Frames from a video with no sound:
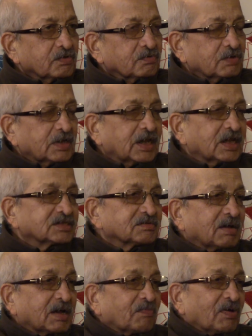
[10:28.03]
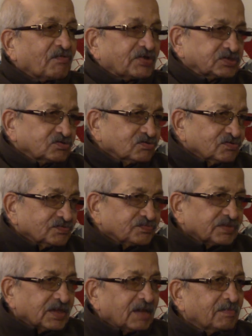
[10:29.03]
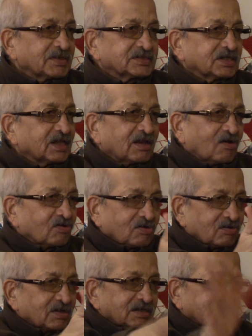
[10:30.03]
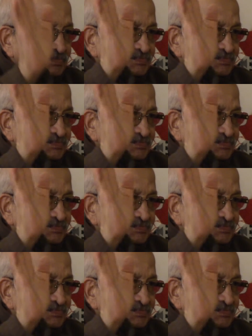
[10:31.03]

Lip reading: we're learning some alphabet, A, B, C, D, and all this.